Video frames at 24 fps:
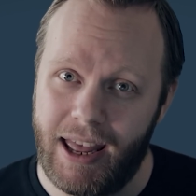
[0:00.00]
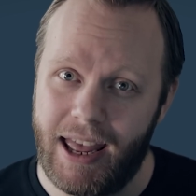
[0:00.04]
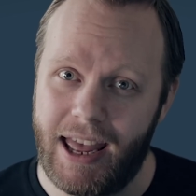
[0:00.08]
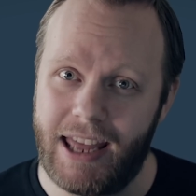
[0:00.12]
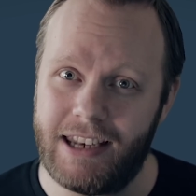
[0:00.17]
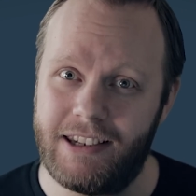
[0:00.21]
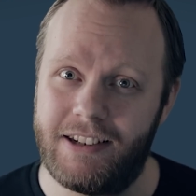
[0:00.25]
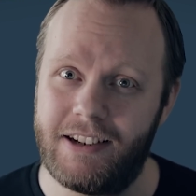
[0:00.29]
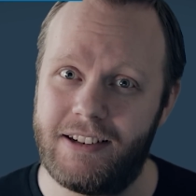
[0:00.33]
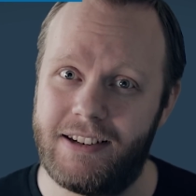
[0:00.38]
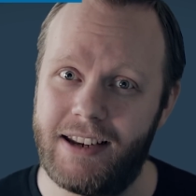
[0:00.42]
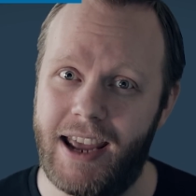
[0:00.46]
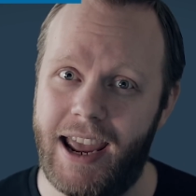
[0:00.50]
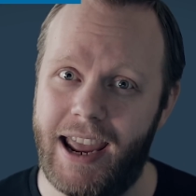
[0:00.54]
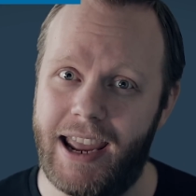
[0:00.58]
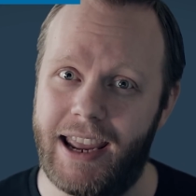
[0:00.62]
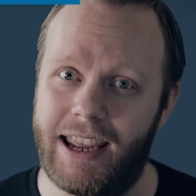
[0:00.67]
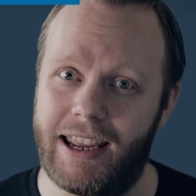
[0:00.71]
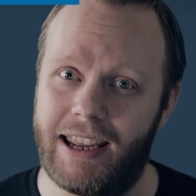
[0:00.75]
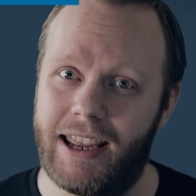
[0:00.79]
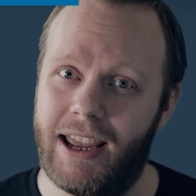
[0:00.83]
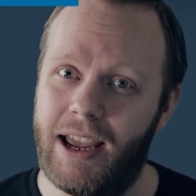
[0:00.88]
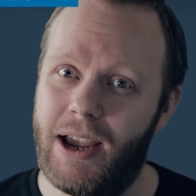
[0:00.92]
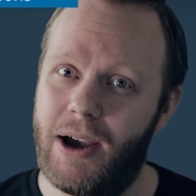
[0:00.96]
and
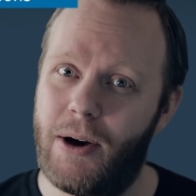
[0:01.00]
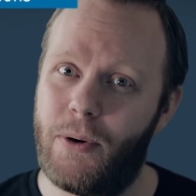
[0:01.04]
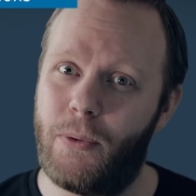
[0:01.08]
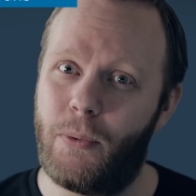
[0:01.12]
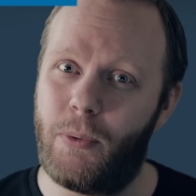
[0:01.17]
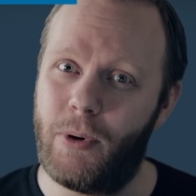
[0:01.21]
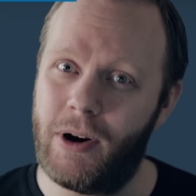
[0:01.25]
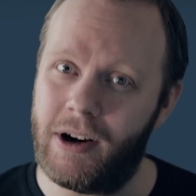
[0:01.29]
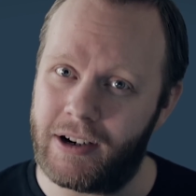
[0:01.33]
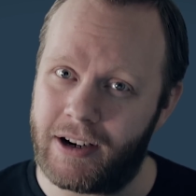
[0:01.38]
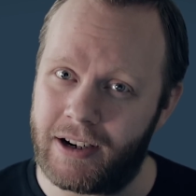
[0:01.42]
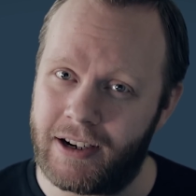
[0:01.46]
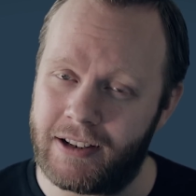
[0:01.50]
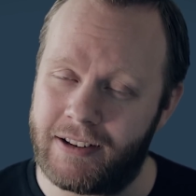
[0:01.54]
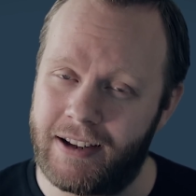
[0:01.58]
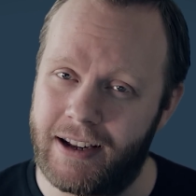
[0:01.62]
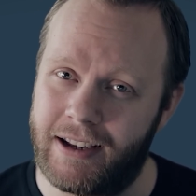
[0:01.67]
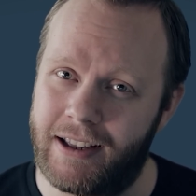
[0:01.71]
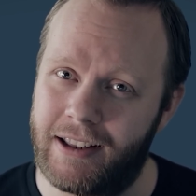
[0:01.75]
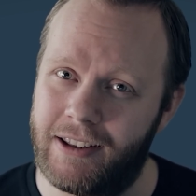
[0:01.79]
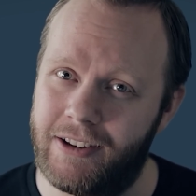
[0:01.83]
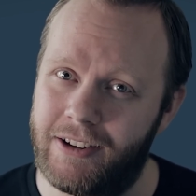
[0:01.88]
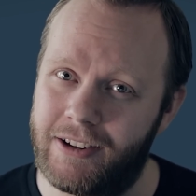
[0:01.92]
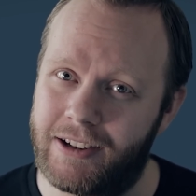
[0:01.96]
today we're gonna
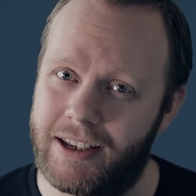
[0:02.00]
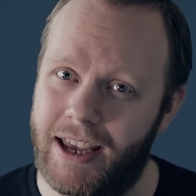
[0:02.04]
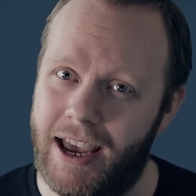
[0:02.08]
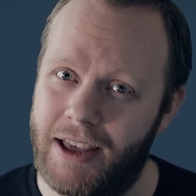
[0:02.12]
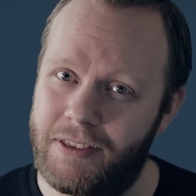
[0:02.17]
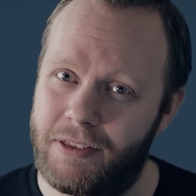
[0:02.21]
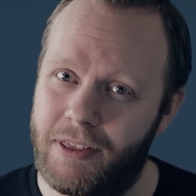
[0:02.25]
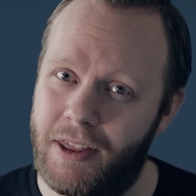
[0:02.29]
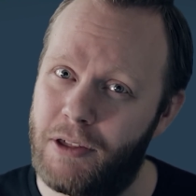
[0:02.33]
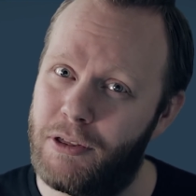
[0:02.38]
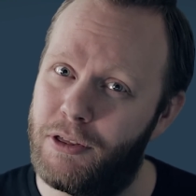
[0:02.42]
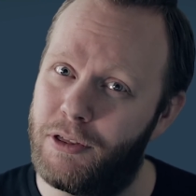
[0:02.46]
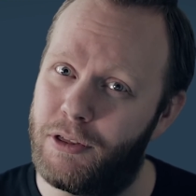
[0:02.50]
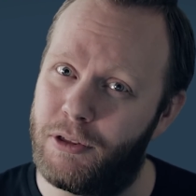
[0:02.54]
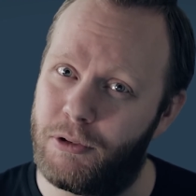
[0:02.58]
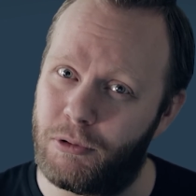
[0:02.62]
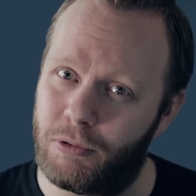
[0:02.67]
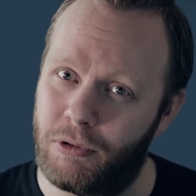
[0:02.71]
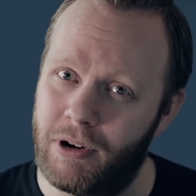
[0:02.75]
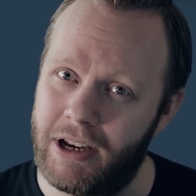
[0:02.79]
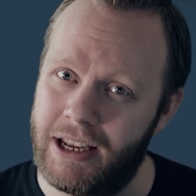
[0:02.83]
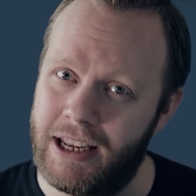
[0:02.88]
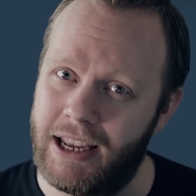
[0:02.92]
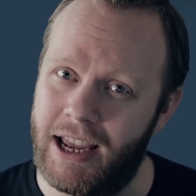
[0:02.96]
take a look at the
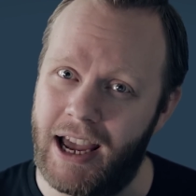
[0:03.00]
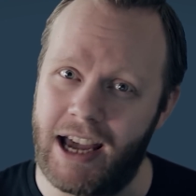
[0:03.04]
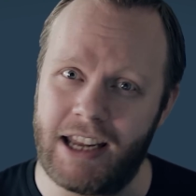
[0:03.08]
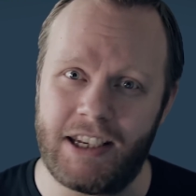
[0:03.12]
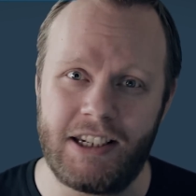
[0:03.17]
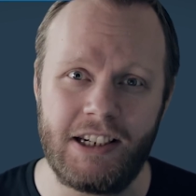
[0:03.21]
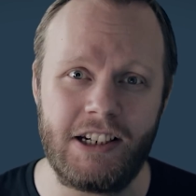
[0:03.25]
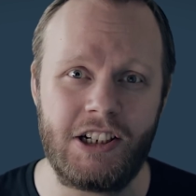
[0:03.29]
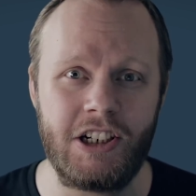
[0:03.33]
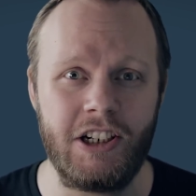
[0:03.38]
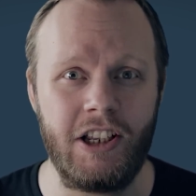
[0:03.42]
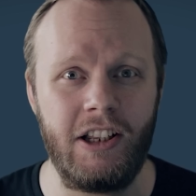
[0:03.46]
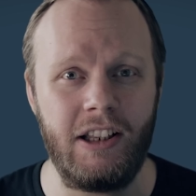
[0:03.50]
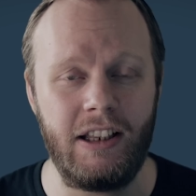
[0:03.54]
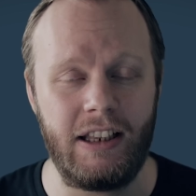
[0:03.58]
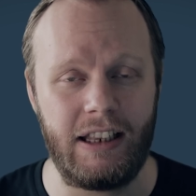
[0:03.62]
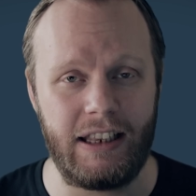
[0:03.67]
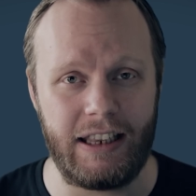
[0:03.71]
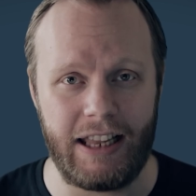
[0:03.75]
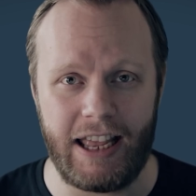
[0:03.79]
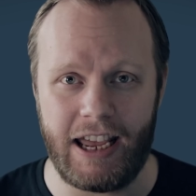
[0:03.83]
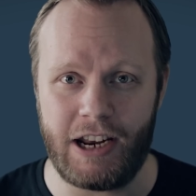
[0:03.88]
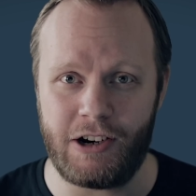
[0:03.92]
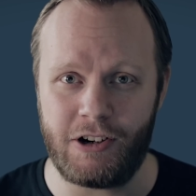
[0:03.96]
3 additional
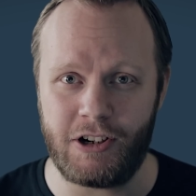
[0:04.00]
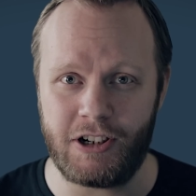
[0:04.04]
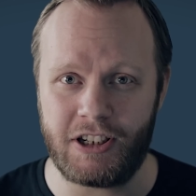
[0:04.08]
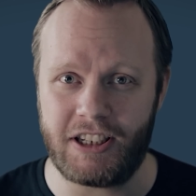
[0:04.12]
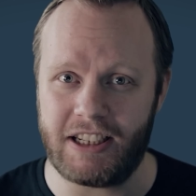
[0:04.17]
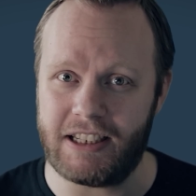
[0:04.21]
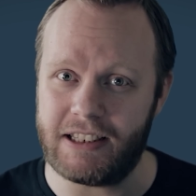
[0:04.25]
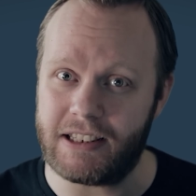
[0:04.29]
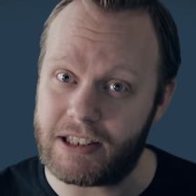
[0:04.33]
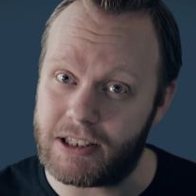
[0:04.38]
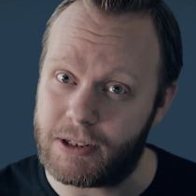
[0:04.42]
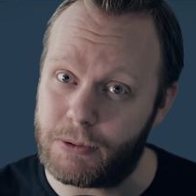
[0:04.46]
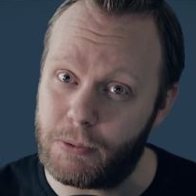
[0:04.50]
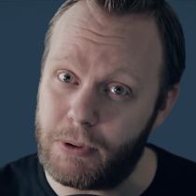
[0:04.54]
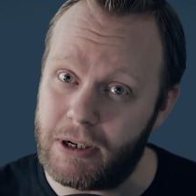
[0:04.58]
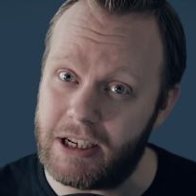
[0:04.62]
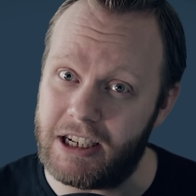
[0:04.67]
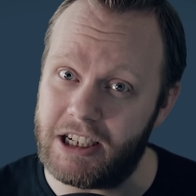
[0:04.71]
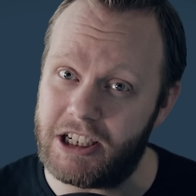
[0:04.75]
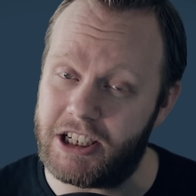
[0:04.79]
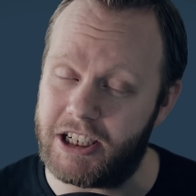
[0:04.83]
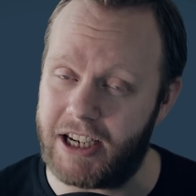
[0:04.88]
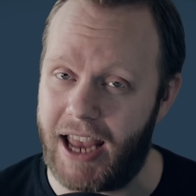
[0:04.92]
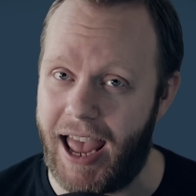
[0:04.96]
letters in the
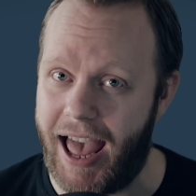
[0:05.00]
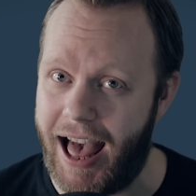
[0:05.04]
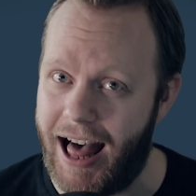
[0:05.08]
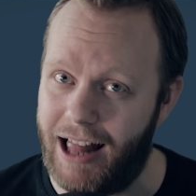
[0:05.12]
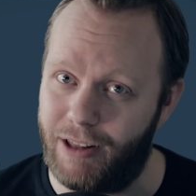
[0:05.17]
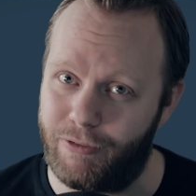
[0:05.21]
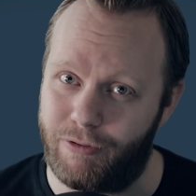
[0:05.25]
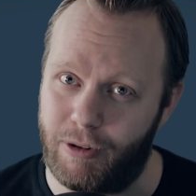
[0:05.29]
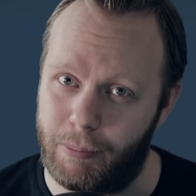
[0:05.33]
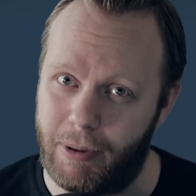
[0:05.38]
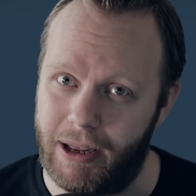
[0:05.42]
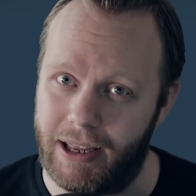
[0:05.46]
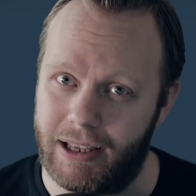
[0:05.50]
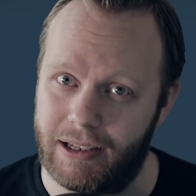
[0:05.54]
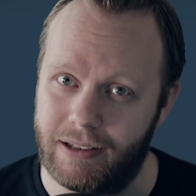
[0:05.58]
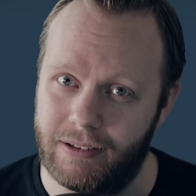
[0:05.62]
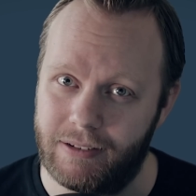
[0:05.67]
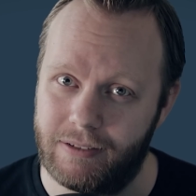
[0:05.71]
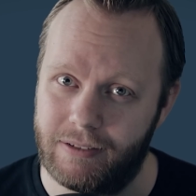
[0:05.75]
Swedish alphabet.